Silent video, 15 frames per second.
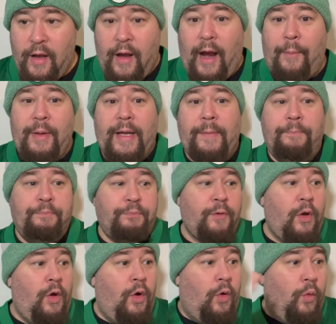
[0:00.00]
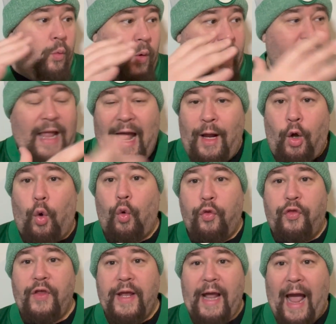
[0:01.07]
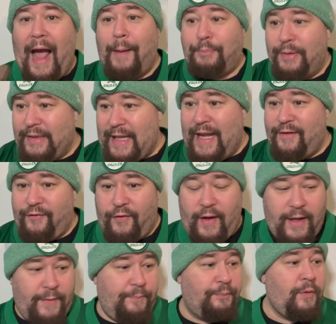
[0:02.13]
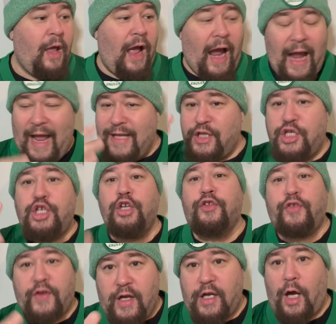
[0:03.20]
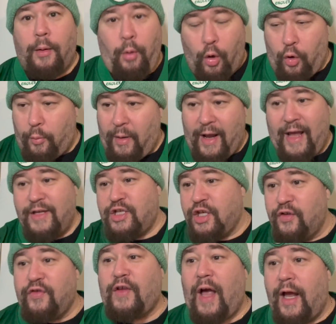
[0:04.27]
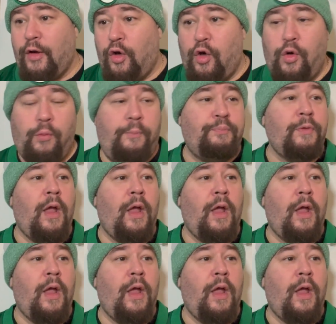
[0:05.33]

I mean, when that whole thing happened last night, I had just come home. I had just gotten home.